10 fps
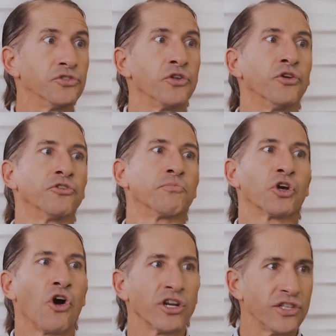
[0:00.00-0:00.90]
So there's
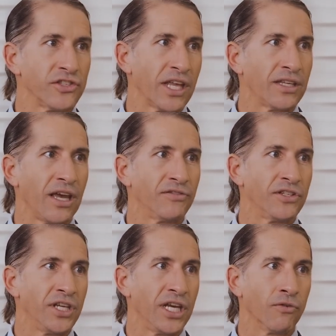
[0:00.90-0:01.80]
precautions that they have to
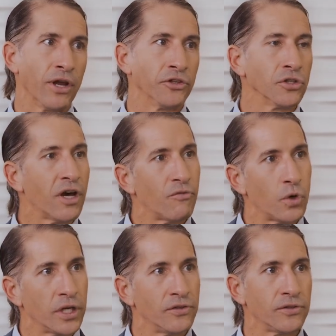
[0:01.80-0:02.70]
take around their loved
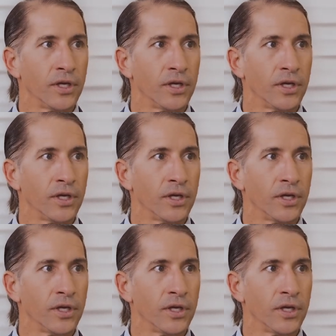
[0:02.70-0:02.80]
one,